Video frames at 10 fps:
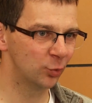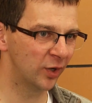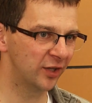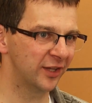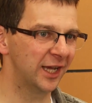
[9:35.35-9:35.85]

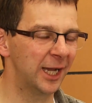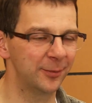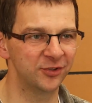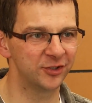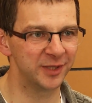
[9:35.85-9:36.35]
whether that
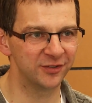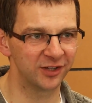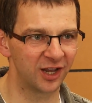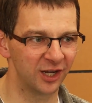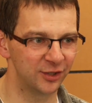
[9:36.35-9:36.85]
happens to be
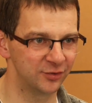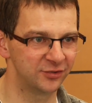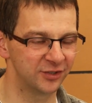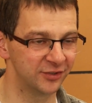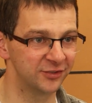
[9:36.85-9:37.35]
even
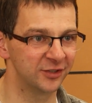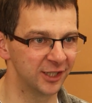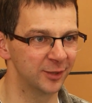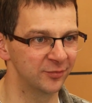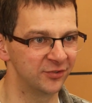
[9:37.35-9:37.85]
close to the
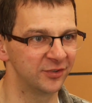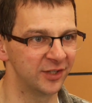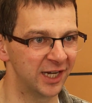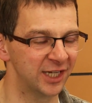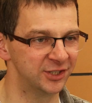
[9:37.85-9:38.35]
terms
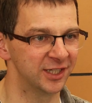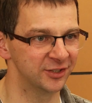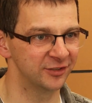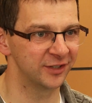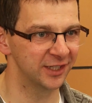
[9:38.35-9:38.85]
that agile
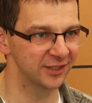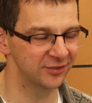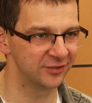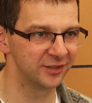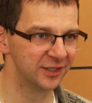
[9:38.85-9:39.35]

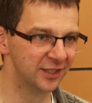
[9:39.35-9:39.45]
defines.